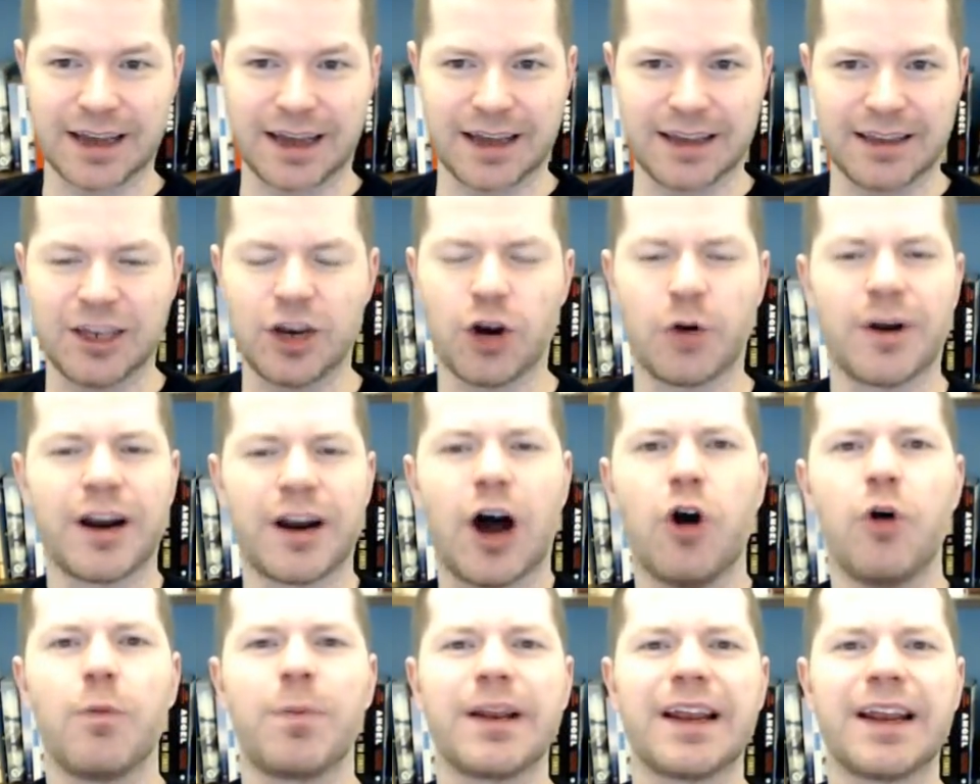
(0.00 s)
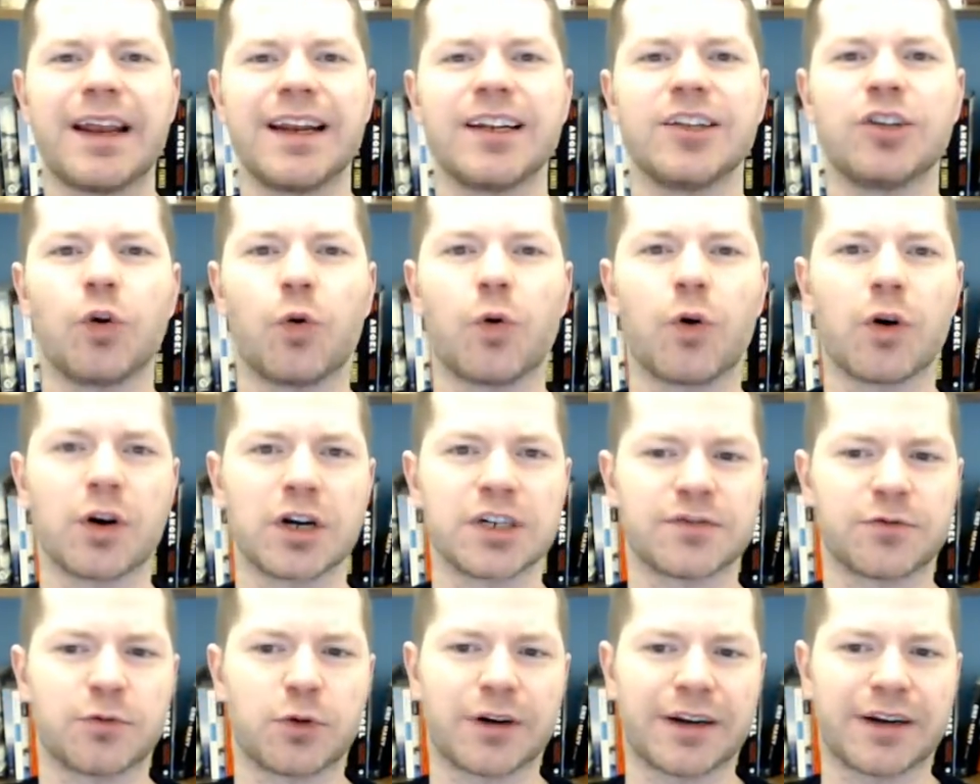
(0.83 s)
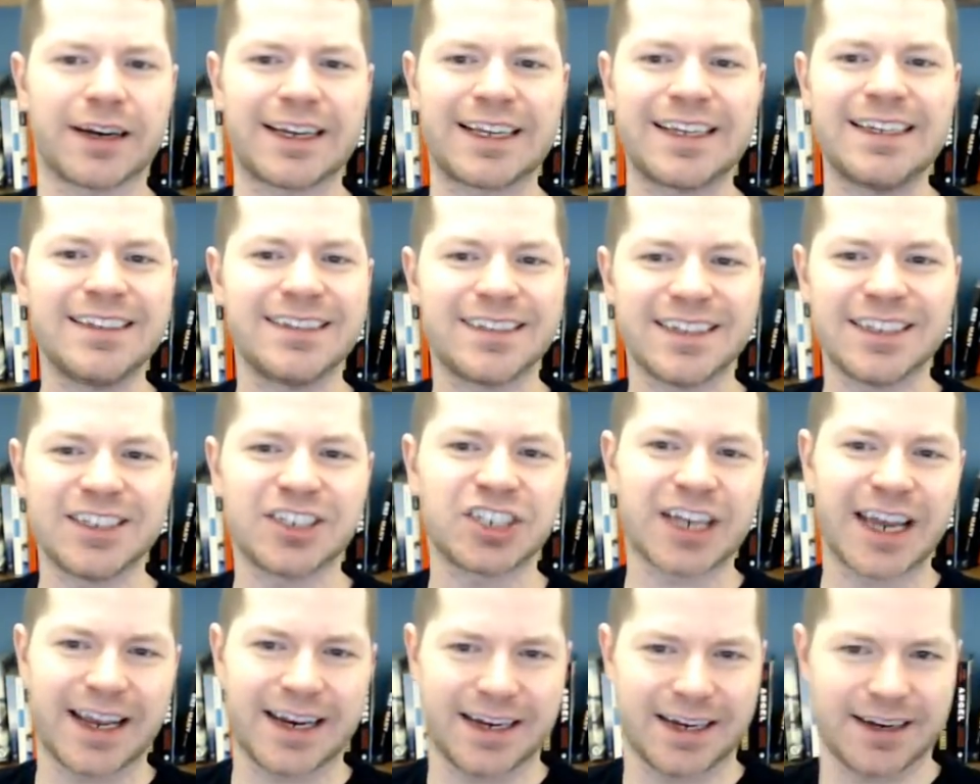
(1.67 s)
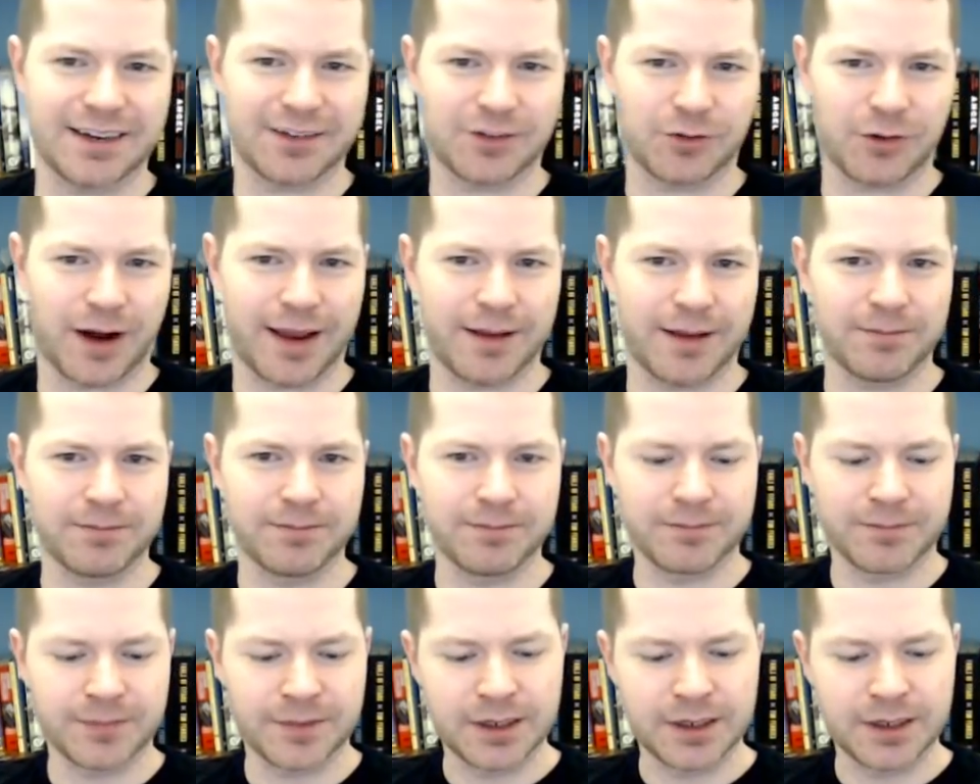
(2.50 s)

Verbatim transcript: uh, you don't want to open any doors for easy shadiness, right?